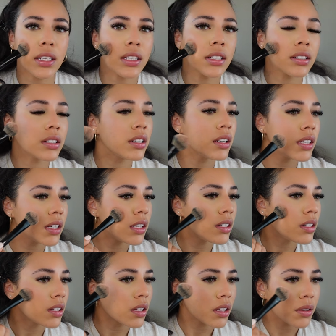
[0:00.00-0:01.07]
didn't
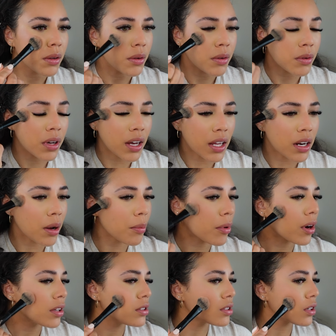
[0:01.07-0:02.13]
get a
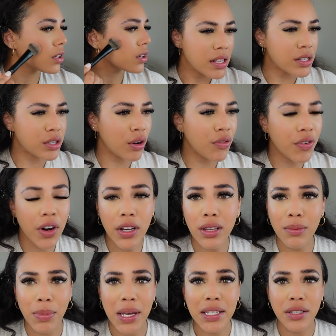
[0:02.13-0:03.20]
bronzer. So far
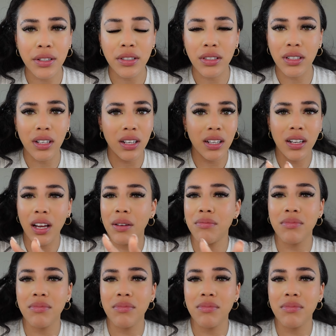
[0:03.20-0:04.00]
the base looks good.